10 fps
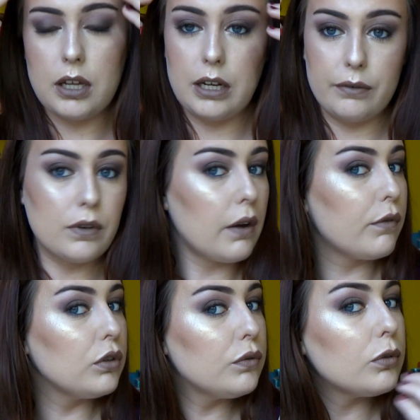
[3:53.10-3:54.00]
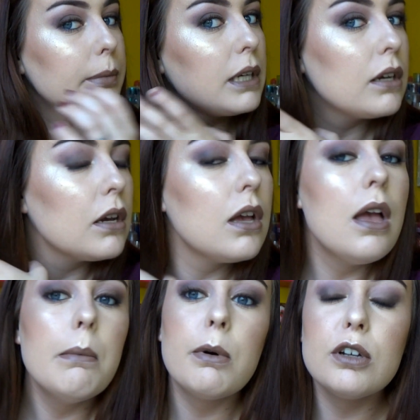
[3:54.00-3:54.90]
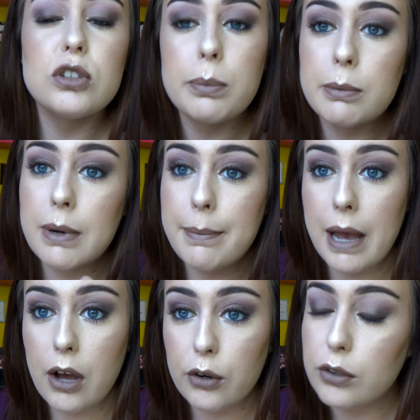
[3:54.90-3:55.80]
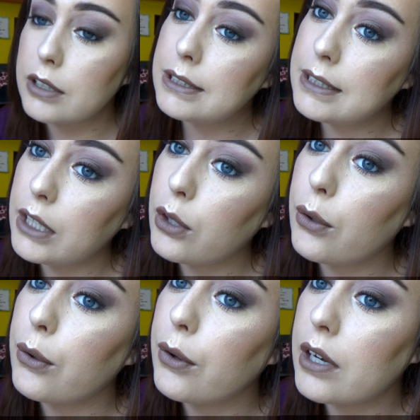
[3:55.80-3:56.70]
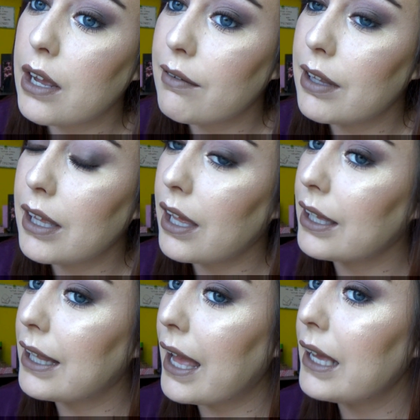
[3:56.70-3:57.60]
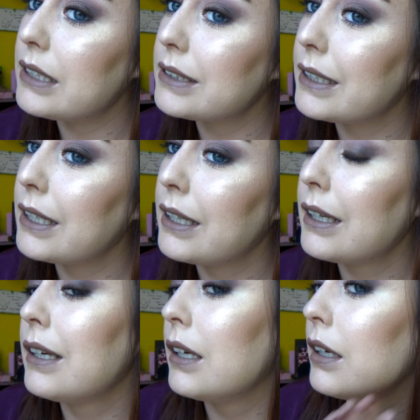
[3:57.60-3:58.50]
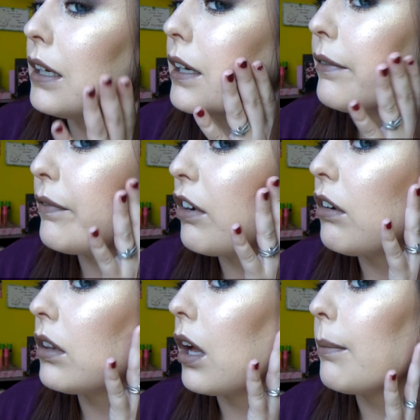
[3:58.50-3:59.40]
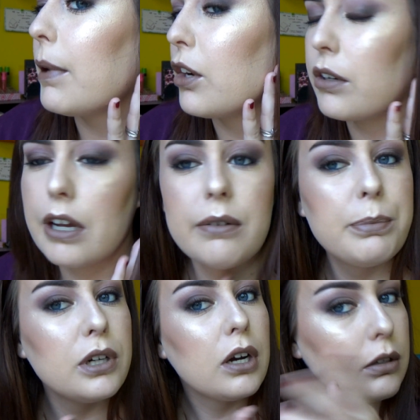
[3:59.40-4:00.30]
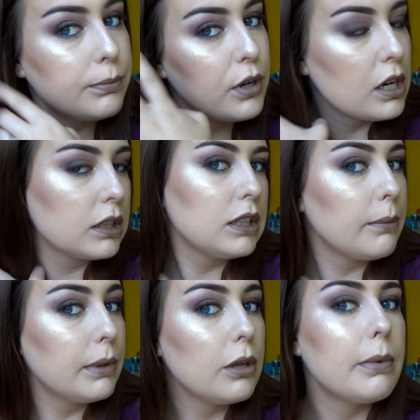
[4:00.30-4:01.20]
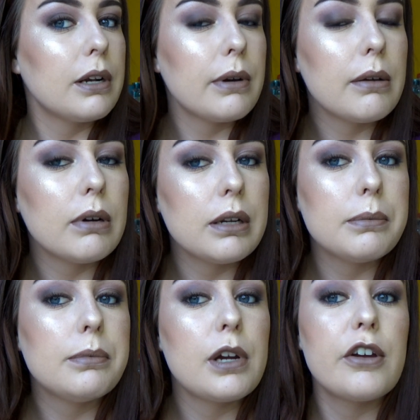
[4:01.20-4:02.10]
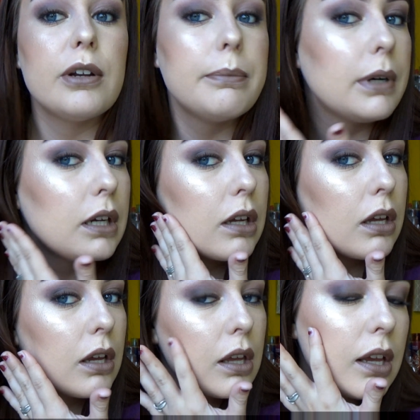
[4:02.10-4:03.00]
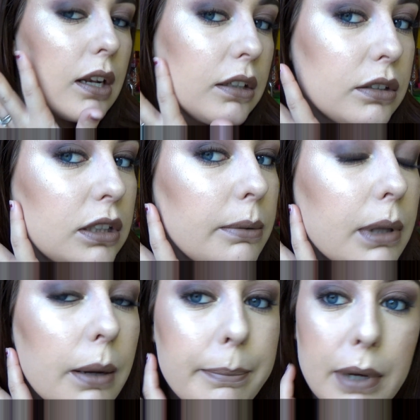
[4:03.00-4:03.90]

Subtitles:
enough coverage for me. Once I put my powder, concealer, and everything like that, it felt a lot better. I'll put the products down below, by the way, what I'm wearing, but it does seem a lot